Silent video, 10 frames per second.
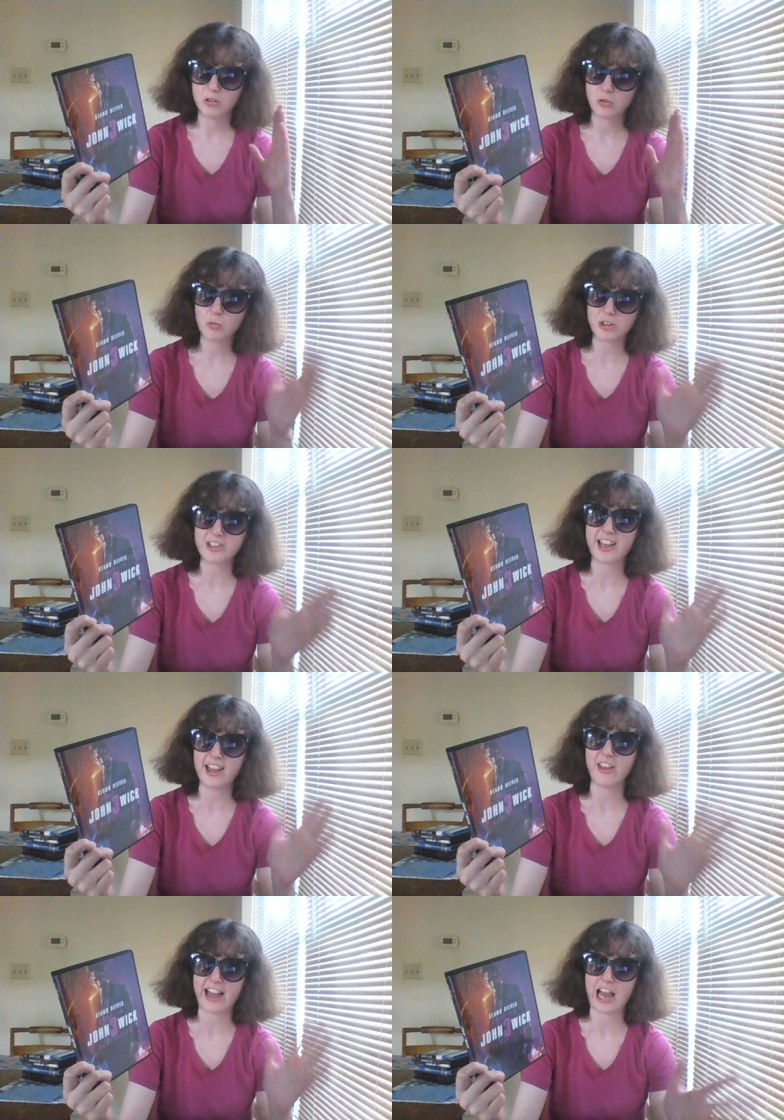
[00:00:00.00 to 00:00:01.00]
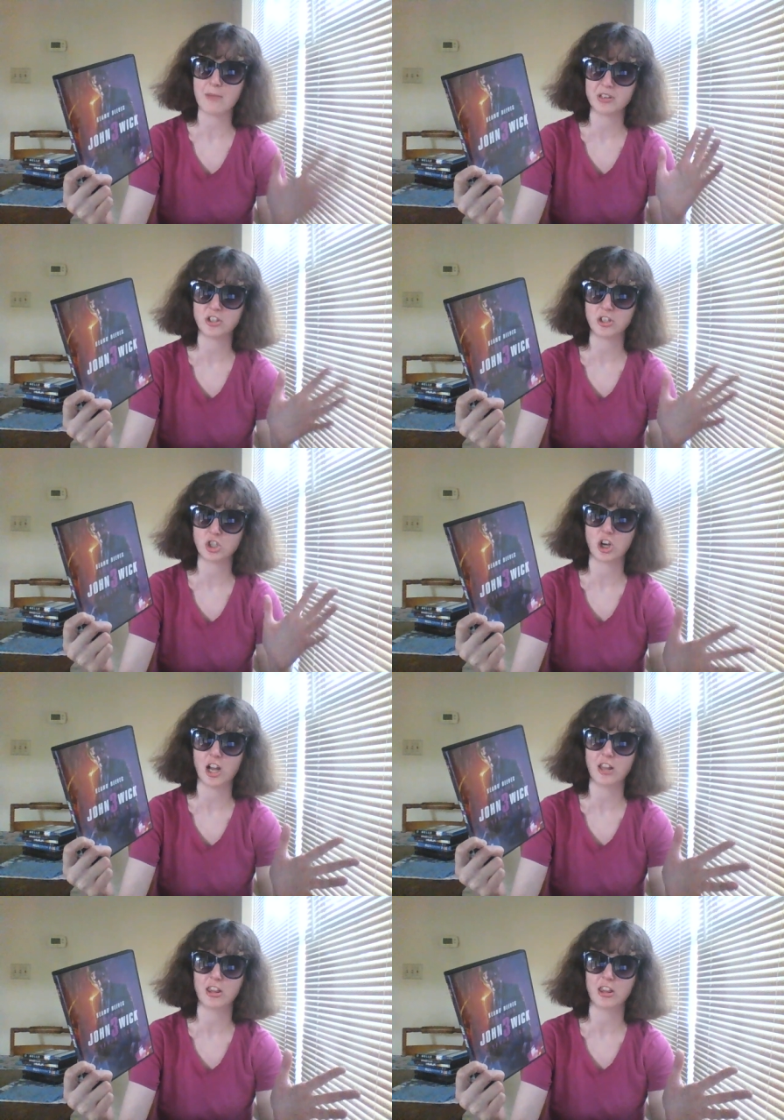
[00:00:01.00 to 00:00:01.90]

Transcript: what the hell happened to John